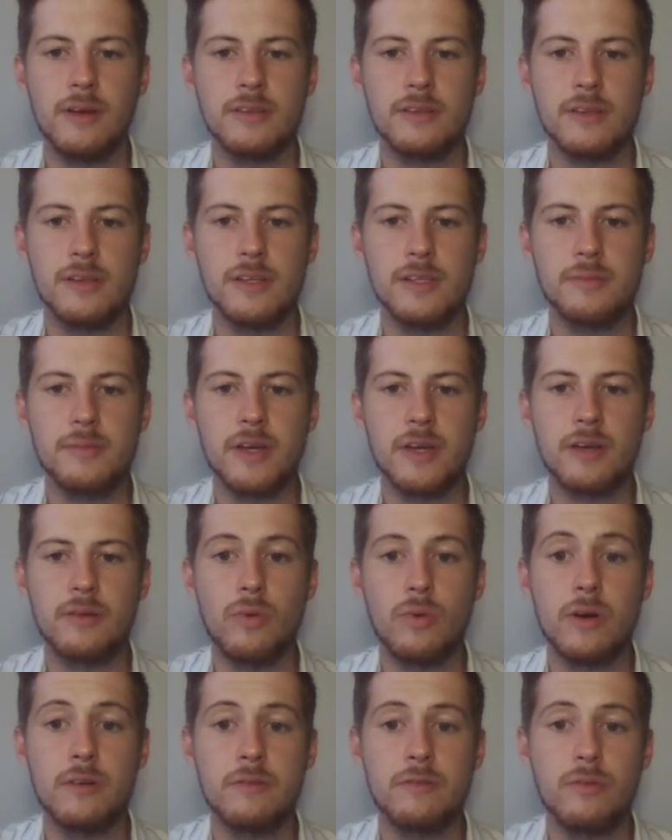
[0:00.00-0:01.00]
So let's make it
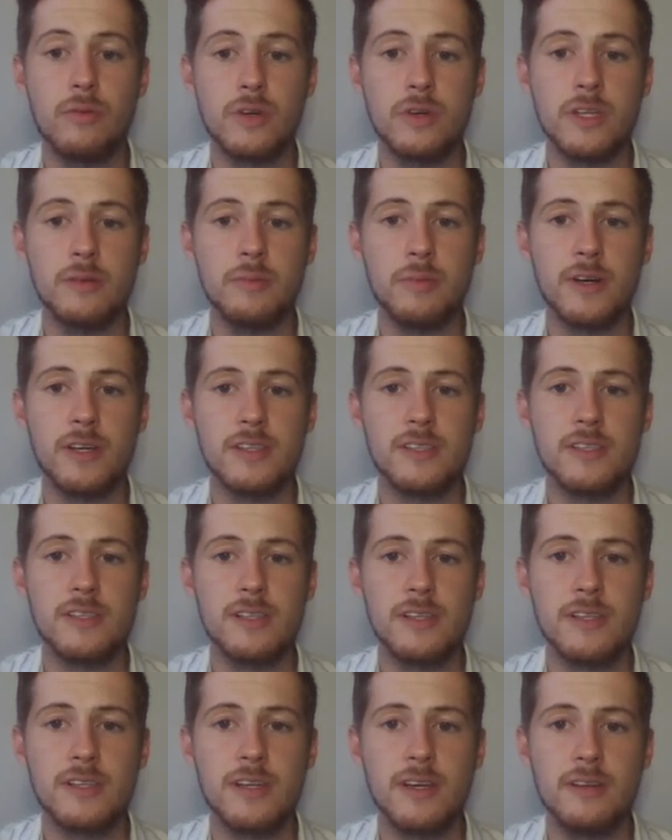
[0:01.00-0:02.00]
140 by
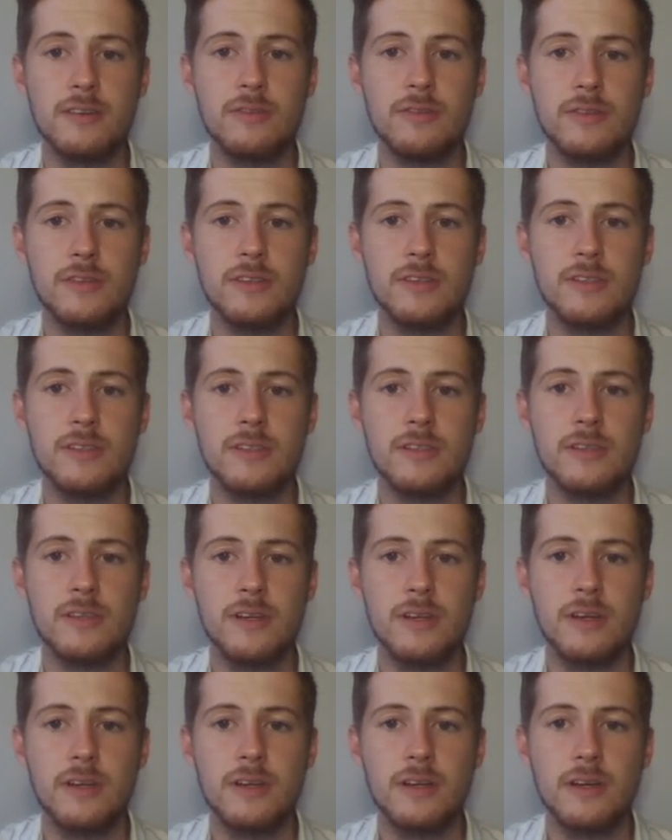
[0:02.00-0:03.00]
600,
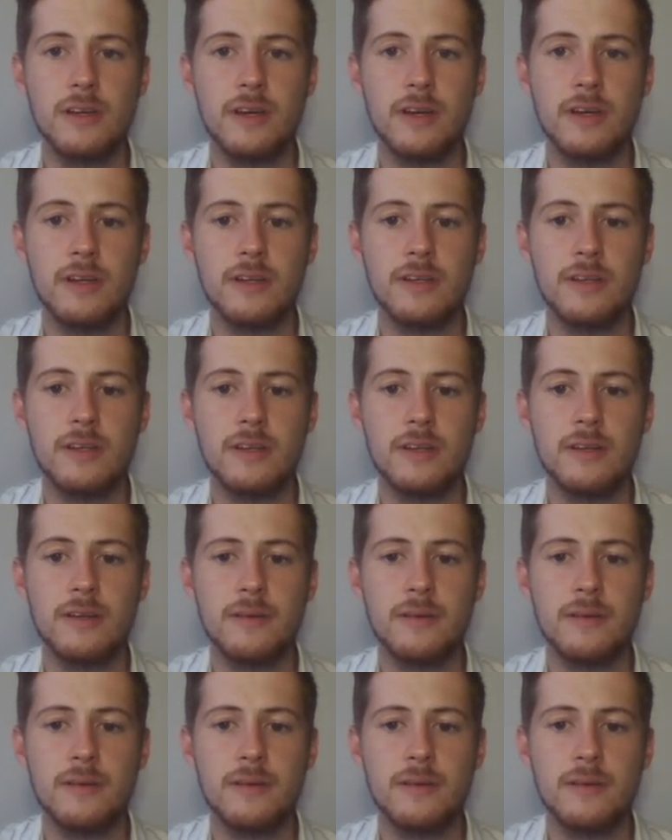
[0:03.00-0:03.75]
and